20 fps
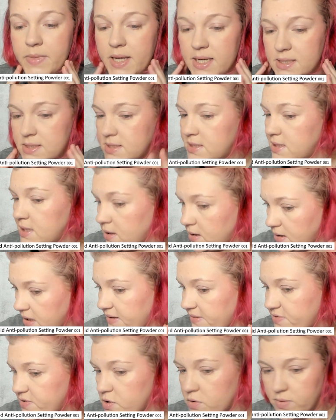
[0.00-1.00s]
It still
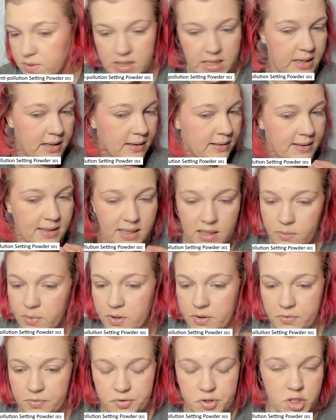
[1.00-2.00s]
leaves you with like a little
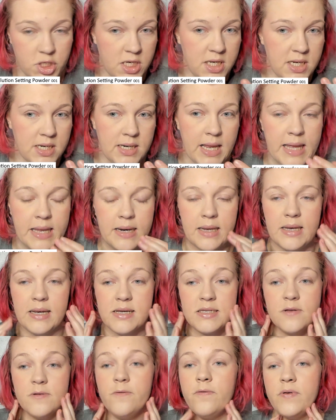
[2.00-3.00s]
bit of sheen and it
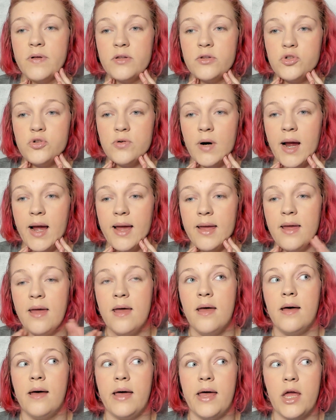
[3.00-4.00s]
doesn't feel dry.
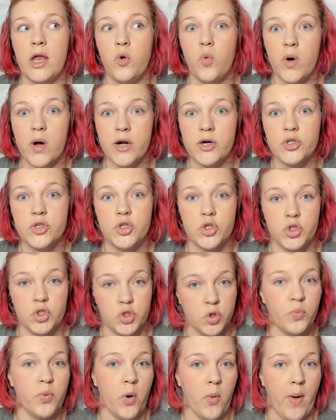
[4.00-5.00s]
It wears
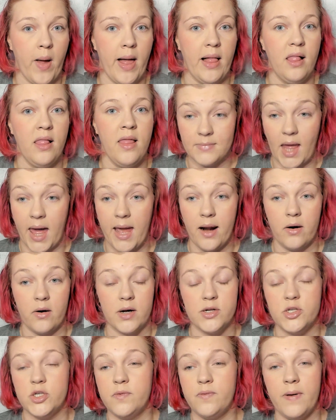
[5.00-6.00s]
super well. I don't know,
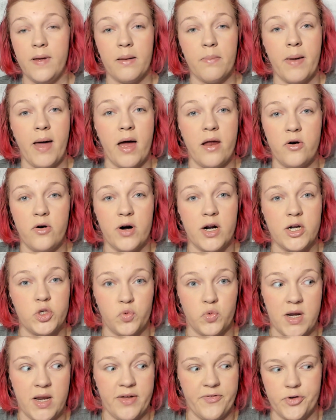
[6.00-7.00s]
I just feel like my under eyes
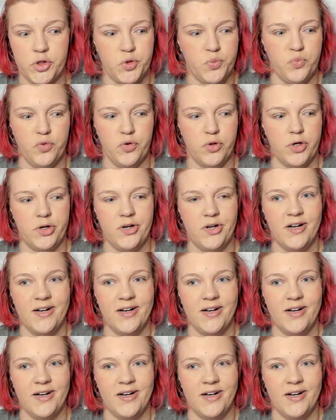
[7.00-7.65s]
were never smoother.